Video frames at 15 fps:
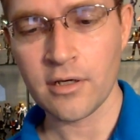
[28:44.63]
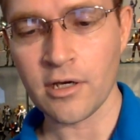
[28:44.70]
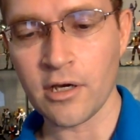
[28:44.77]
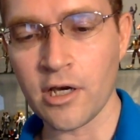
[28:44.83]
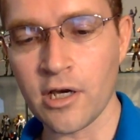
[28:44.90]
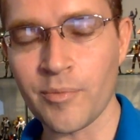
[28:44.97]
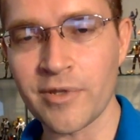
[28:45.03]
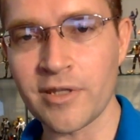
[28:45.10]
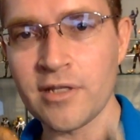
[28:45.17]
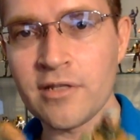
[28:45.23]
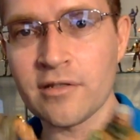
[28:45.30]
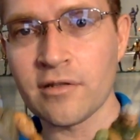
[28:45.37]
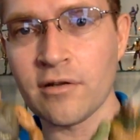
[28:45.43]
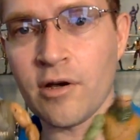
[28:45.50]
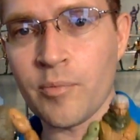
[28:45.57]
But
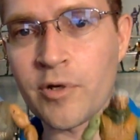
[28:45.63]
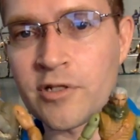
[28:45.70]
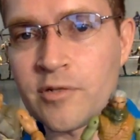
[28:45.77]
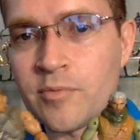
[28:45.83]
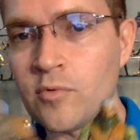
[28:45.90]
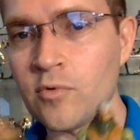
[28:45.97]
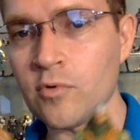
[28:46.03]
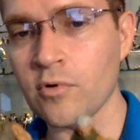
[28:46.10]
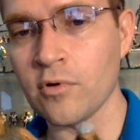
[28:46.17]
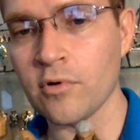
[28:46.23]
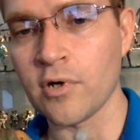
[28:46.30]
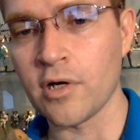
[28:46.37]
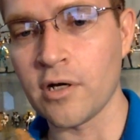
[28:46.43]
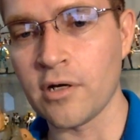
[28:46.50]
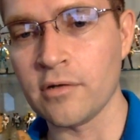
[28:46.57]
these are much
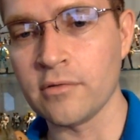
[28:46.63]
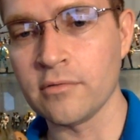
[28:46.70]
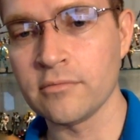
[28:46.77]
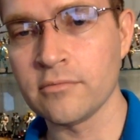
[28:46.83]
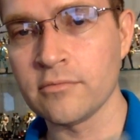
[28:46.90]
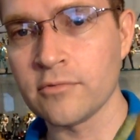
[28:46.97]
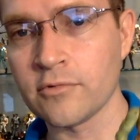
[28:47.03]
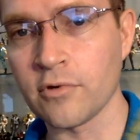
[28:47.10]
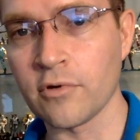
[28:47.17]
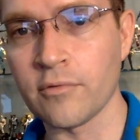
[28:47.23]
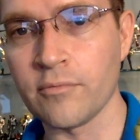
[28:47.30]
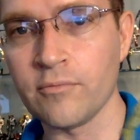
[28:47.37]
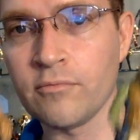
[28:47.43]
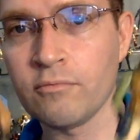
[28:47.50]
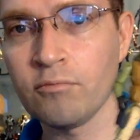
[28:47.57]
more sort of
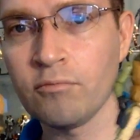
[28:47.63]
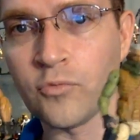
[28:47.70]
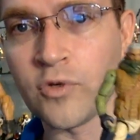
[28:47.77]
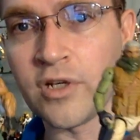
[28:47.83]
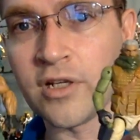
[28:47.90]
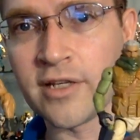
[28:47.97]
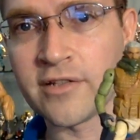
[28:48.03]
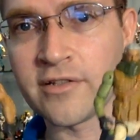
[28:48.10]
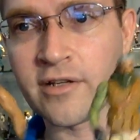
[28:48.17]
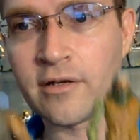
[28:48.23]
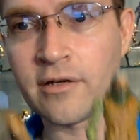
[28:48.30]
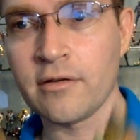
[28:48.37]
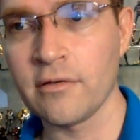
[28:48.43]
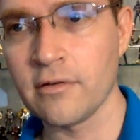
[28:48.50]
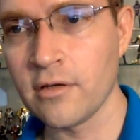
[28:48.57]

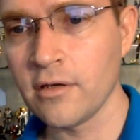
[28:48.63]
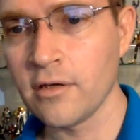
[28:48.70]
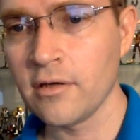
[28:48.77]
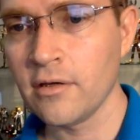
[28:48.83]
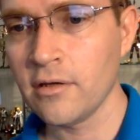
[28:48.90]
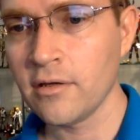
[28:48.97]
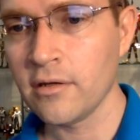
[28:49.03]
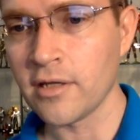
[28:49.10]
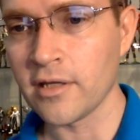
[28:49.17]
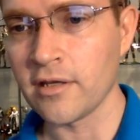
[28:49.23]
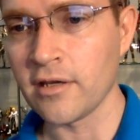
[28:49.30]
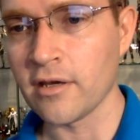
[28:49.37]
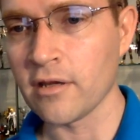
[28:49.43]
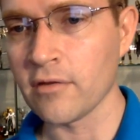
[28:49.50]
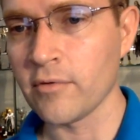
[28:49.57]
realistic than
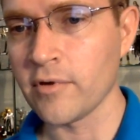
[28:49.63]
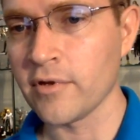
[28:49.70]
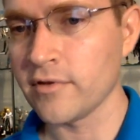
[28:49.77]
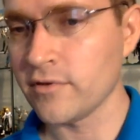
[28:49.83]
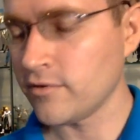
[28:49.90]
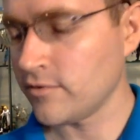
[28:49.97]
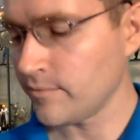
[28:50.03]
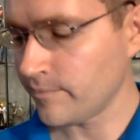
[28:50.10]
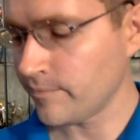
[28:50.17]
the other ones.